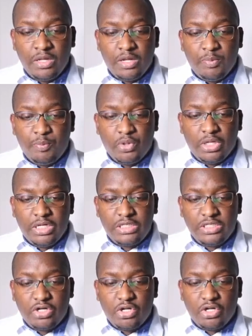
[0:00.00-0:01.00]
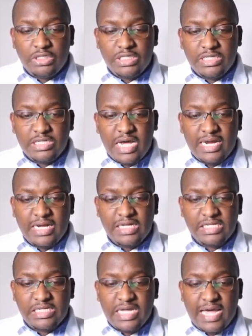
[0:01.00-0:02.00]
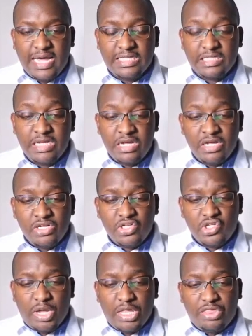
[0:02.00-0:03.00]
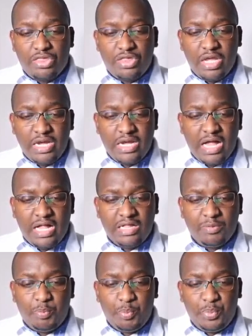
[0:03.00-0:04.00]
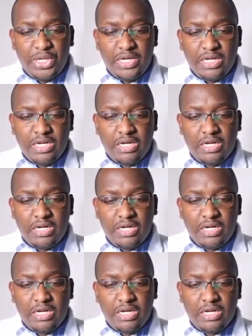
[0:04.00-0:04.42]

political, design and science. So I think I'll pick